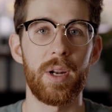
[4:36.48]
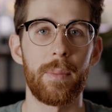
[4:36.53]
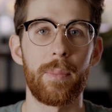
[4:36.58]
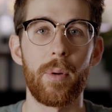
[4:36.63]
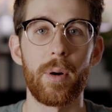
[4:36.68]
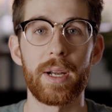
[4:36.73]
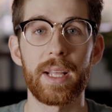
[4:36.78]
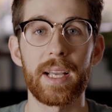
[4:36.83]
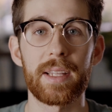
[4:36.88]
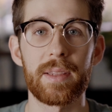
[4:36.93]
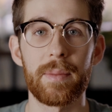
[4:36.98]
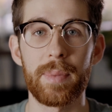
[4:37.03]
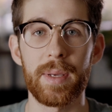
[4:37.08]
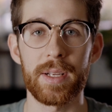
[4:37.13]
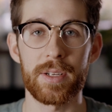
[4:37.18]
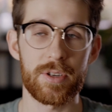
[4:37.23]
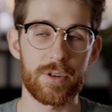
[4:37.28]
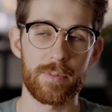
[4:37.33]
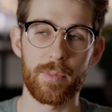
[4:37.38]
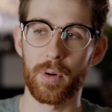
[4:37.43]
pointing at the
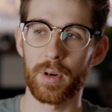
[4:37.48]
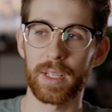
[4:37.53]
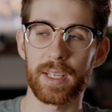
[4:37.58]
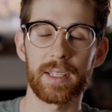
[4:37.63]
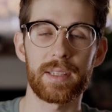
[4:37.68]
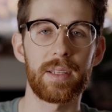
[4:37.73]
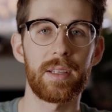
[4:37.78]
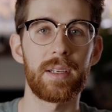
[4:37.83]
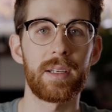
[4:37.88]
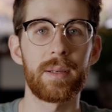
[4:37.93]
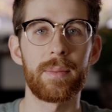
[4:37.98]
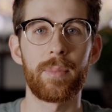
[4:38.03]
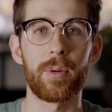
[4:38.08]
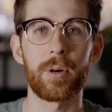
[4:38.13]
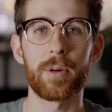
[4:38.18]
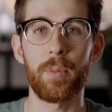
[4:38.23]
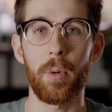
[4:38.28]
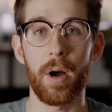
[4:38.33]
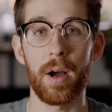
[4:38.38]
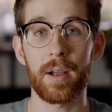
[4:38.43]
beach or pointing at the
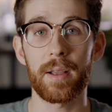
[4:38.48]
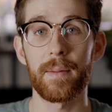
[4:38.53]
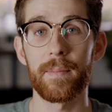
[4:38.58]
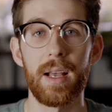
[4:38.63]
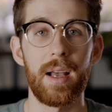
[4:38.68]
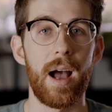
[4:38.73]
boardwalk.